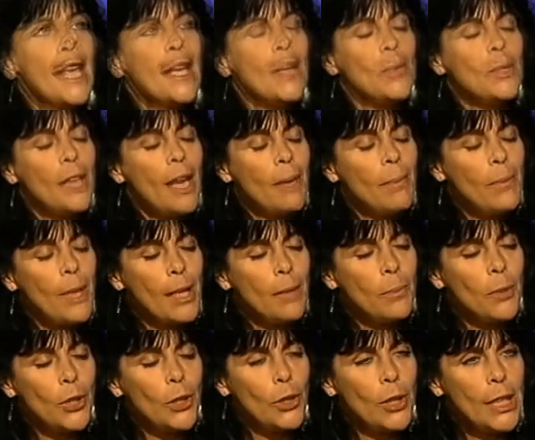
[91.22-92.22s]
He was at Madame
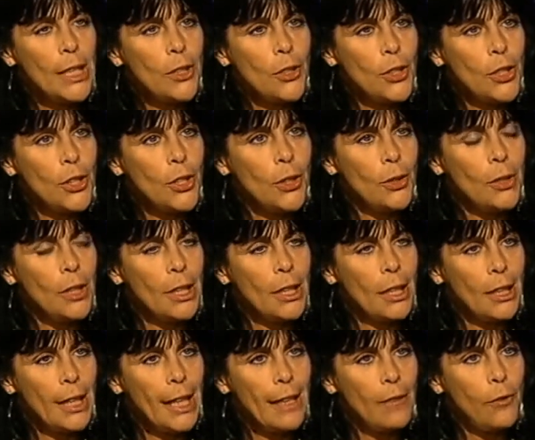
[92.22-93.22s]
Curie Institute in
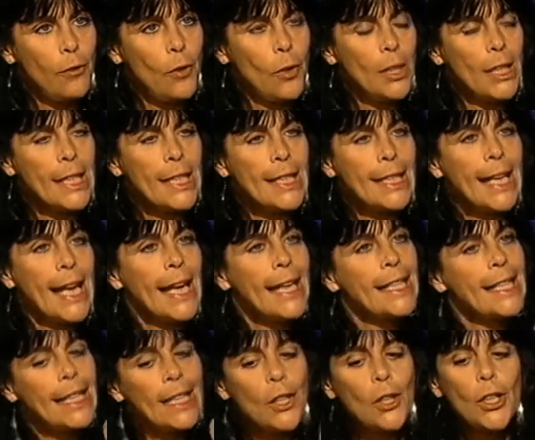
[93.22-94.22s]
the late 40s,
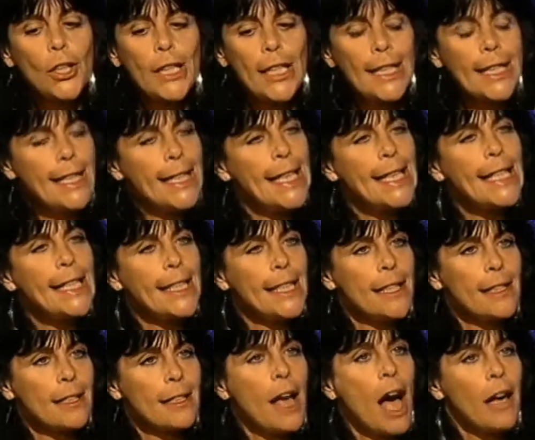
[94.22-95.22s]
and he hurt his knees
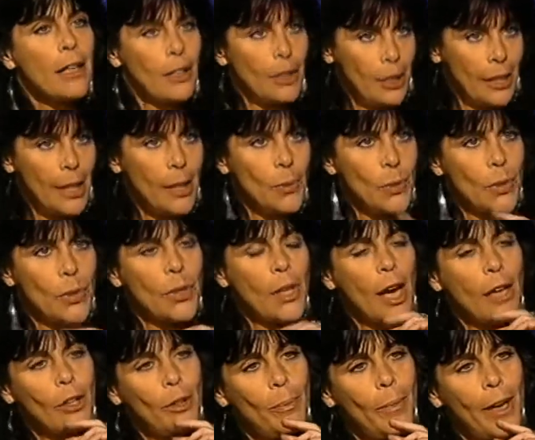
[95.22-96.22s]
in soccer. He was a
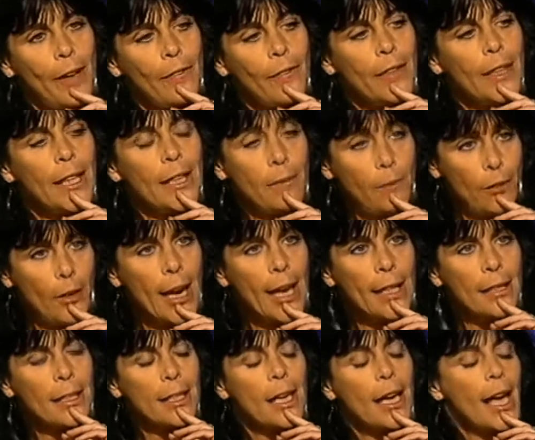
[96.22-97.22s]
soccer buff in
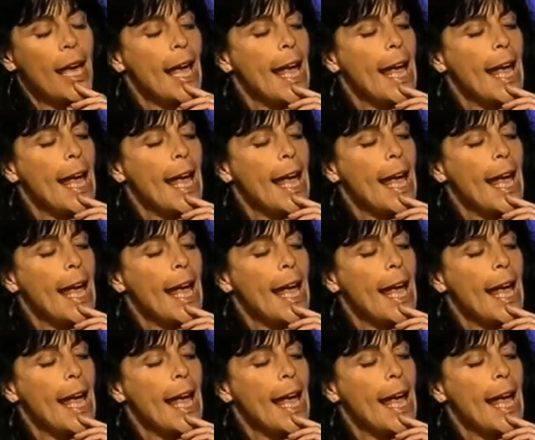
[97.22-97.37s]
France.